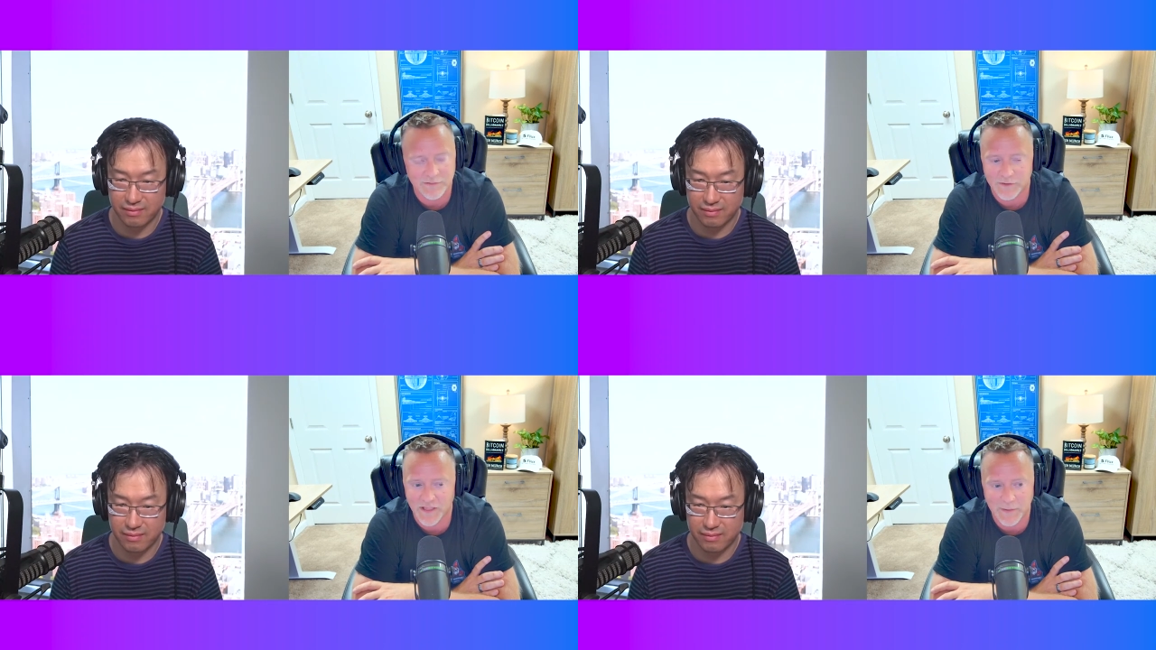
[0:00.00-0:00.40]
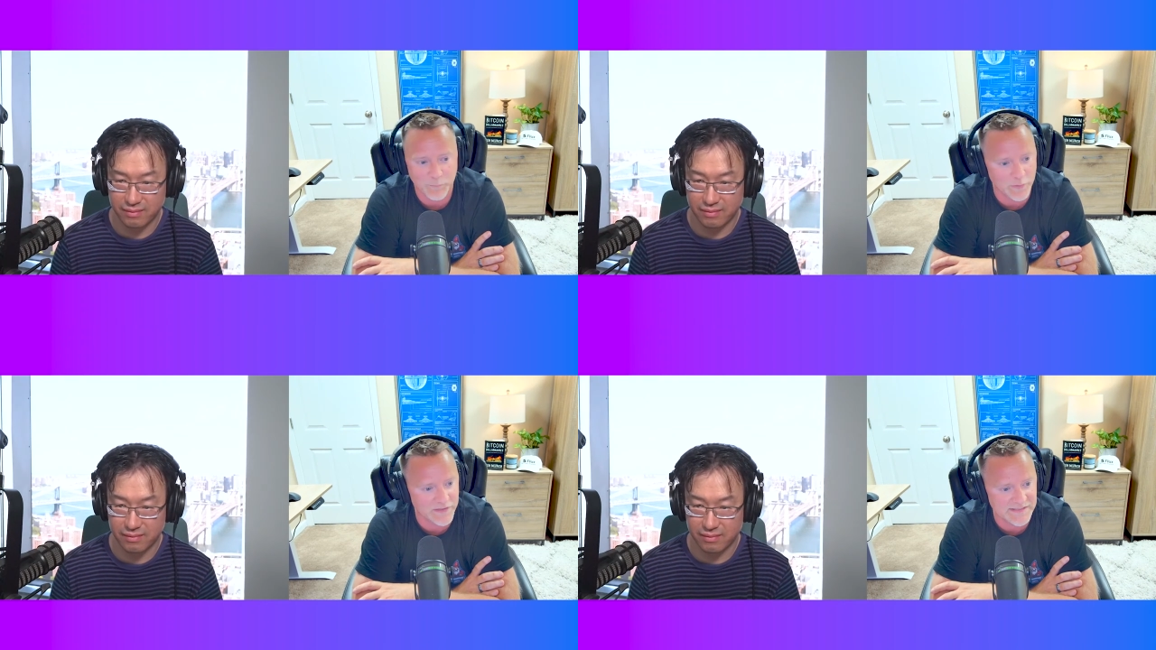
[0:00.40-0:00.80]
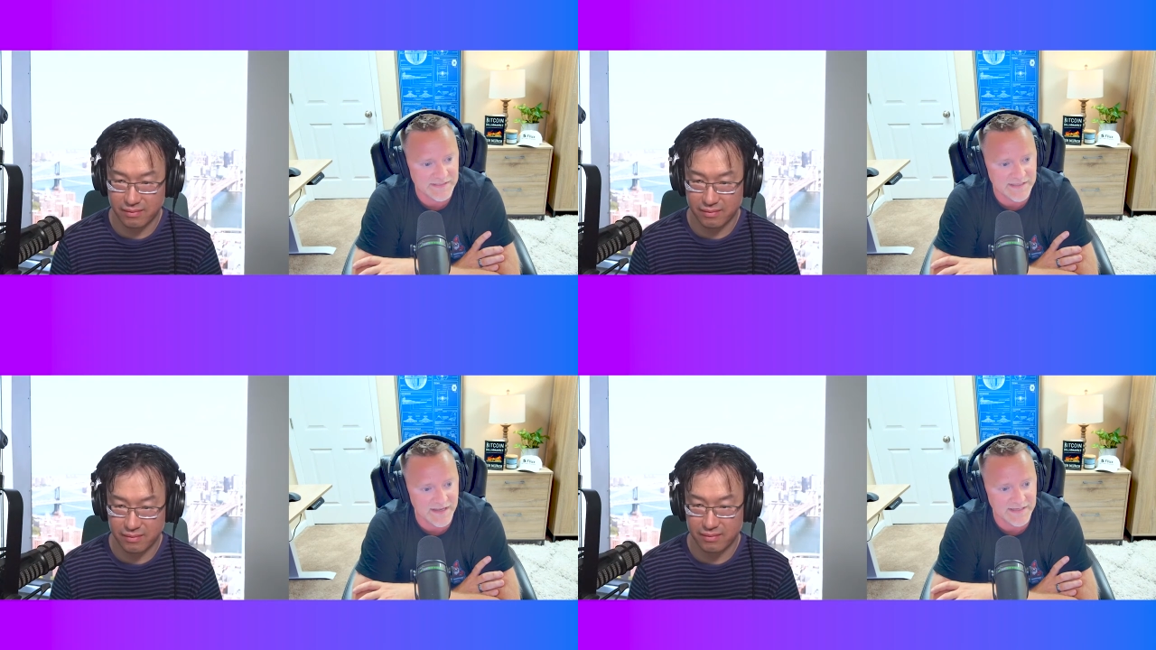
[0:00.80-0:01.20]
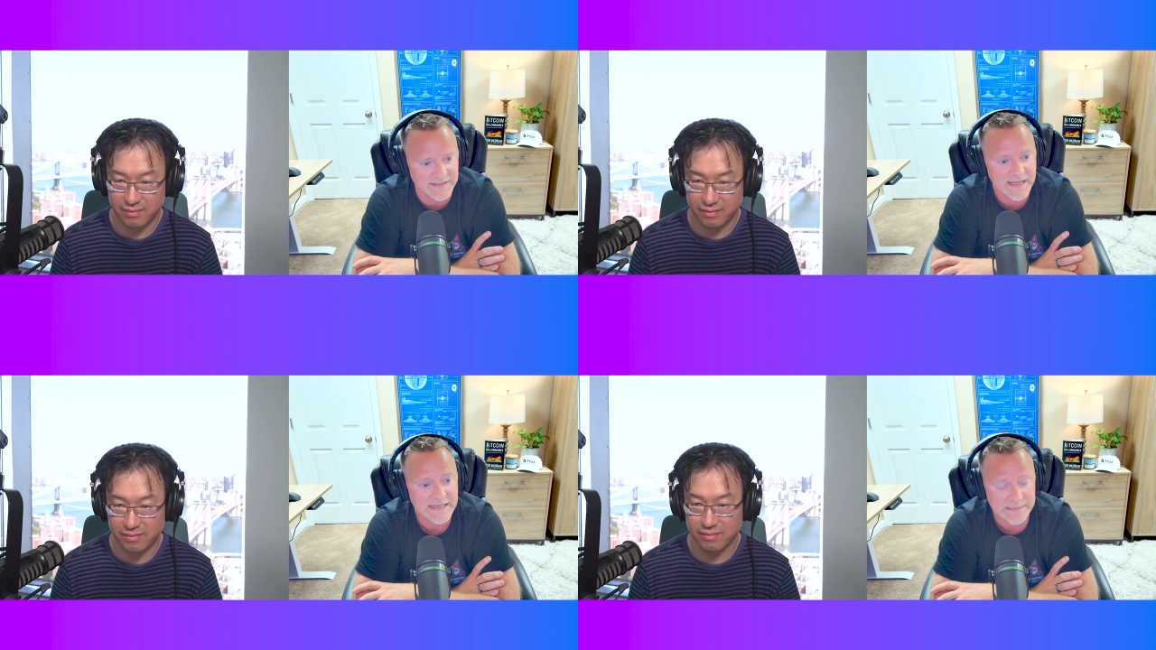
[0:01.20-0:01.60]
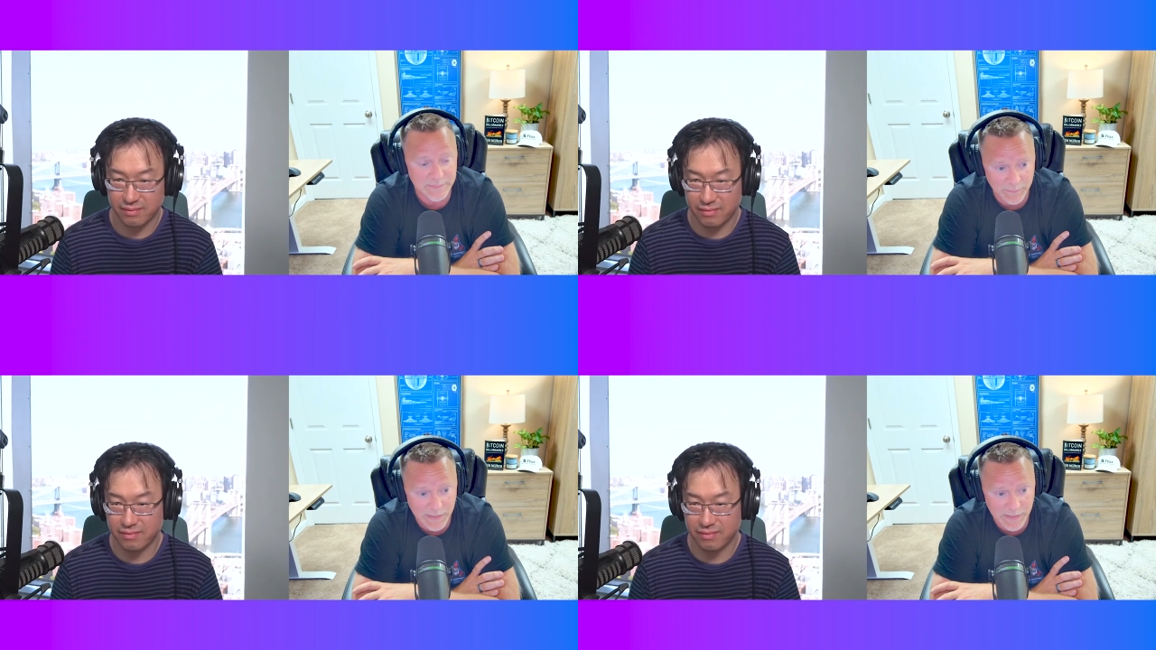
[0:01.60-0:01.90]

Speaker 1: and they're like, "Boy, this is nice to be mm-hmm.